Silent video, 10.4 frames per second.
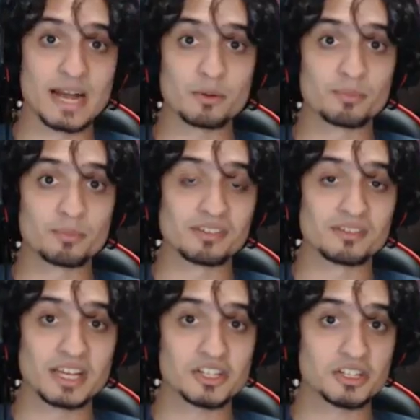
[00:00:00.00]

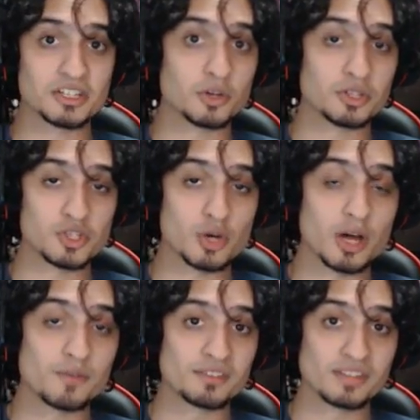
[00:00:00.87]
presentation and all you show
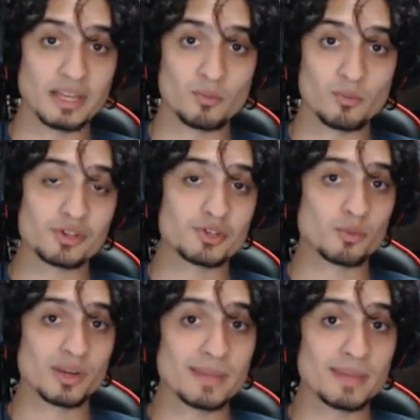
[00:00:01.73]
off is like one or two
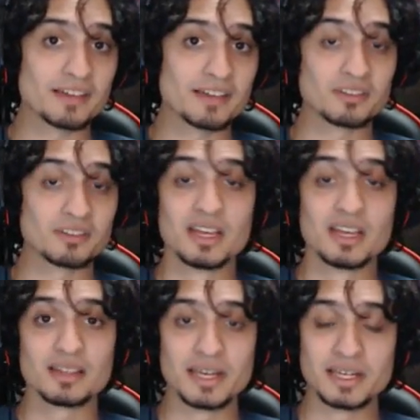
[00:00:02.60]
remasters.
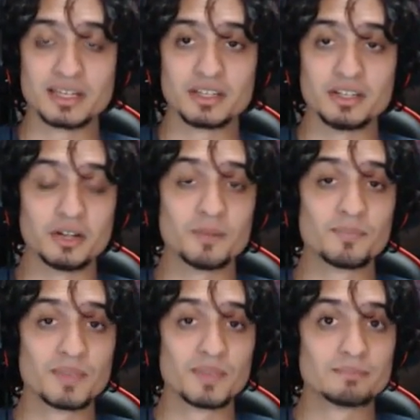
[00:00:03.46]
Like,
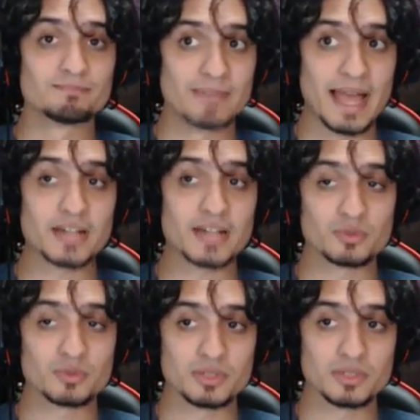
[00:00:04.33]
actually